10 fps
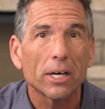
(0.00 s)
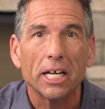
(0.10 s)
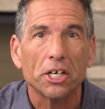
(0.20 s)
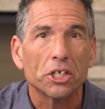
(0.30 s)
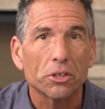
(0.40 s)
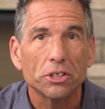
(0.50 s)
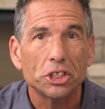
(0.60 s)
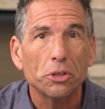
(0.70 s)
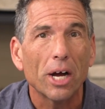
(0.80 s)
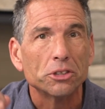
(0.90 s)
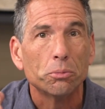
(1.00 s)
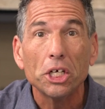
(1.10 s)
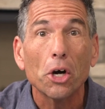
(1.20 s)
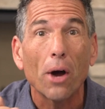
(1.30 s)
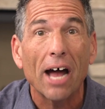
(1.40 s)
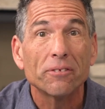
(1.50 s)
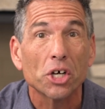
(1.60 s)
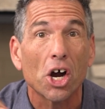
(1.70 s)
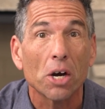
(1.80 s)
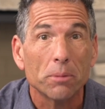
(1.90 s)
and encourage you as we go
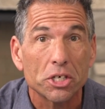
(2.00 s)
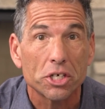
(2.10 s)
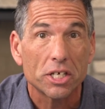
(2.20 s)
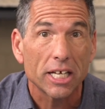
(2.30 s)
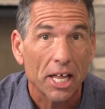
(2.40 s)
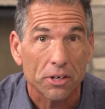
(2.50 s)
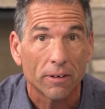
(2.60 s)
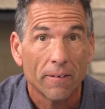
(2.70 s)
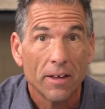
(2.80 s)
after our mission together.